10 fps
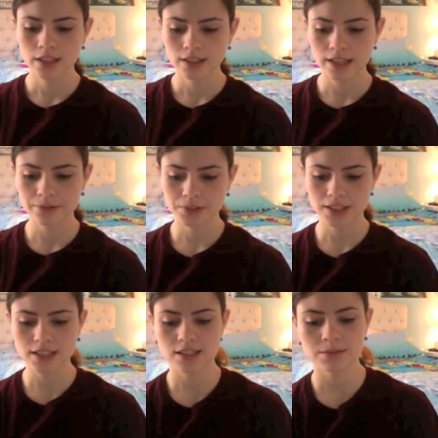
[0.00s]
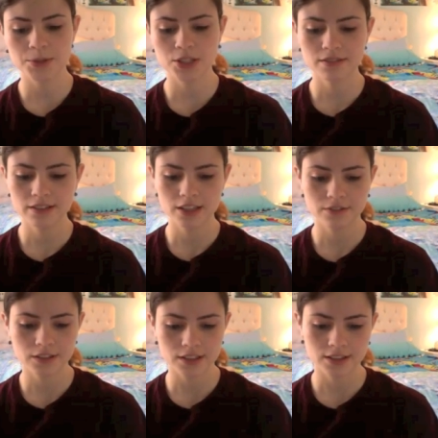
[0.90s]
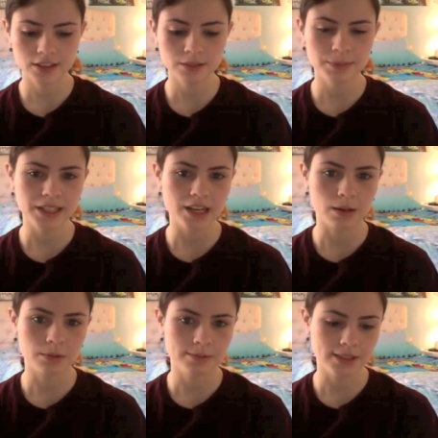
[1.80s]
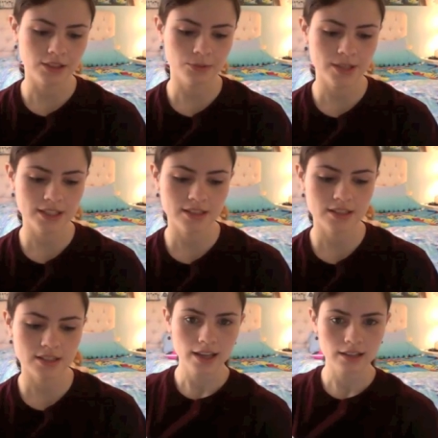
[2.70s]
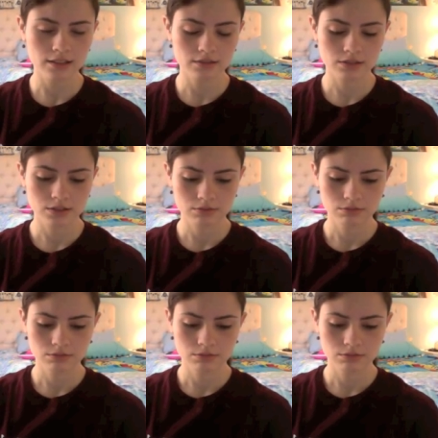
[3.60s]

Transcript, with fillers: They released their music video for their third mini album, In the Wind, and